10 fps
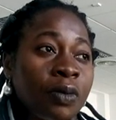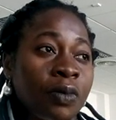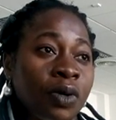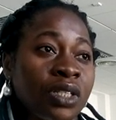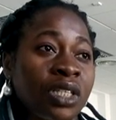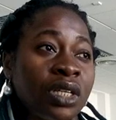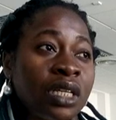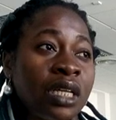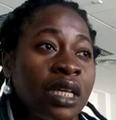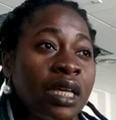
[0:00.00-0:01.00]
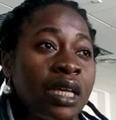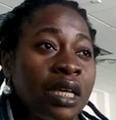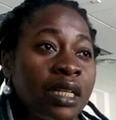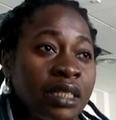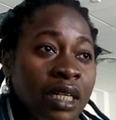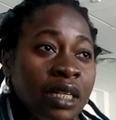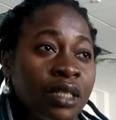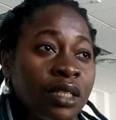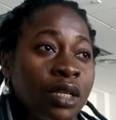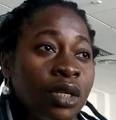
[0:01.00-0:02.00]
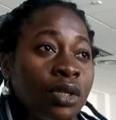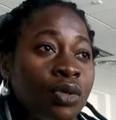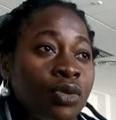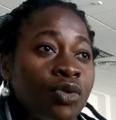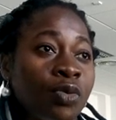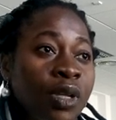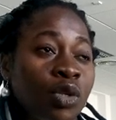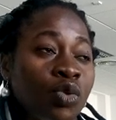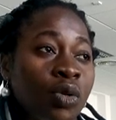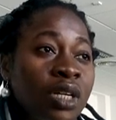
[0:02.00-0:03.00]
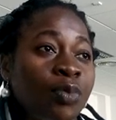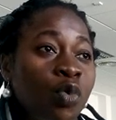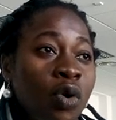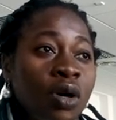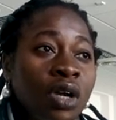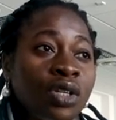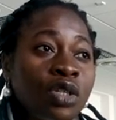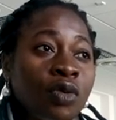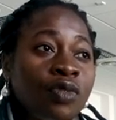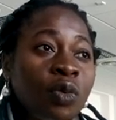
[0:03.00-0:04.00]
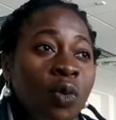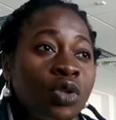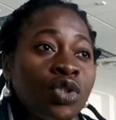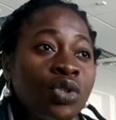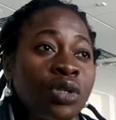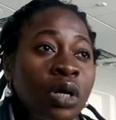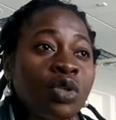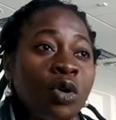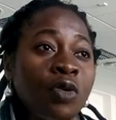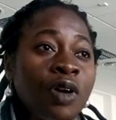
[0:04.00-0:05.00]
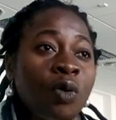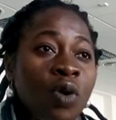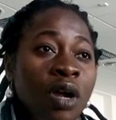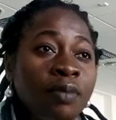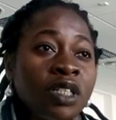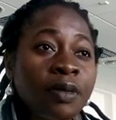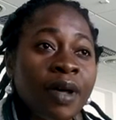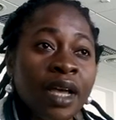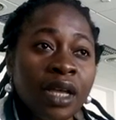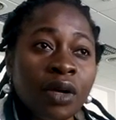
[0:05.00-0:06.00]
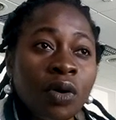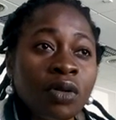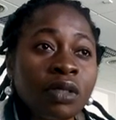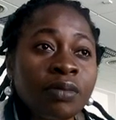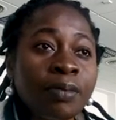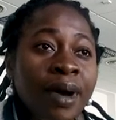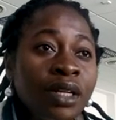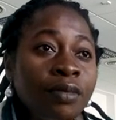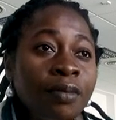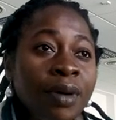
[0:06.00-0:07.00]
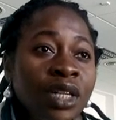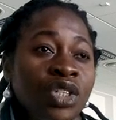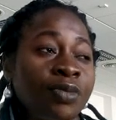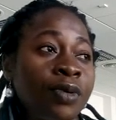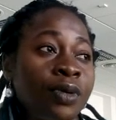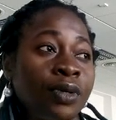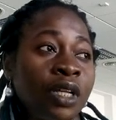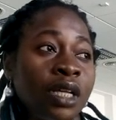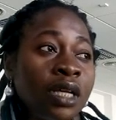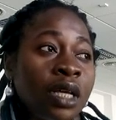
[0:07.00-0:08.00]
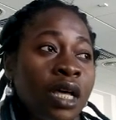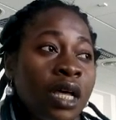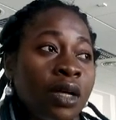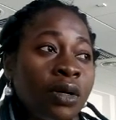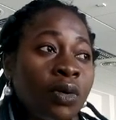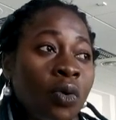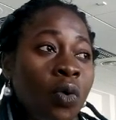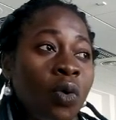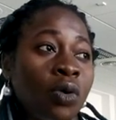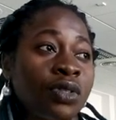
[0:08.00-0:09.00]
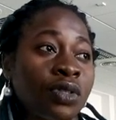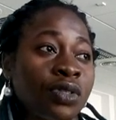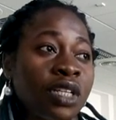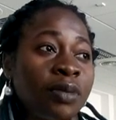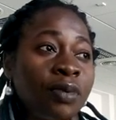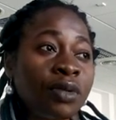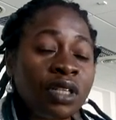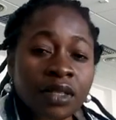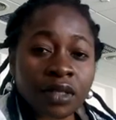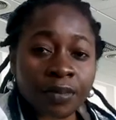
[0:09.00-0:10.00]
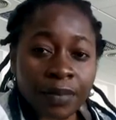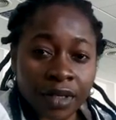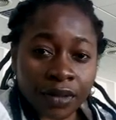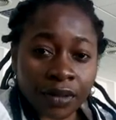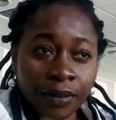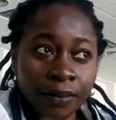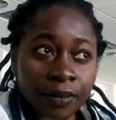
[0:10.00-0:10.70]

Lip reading: was intended to make sure that poor countries of the world should not be overwhelmed by unmanageable or unsustainable debt burden.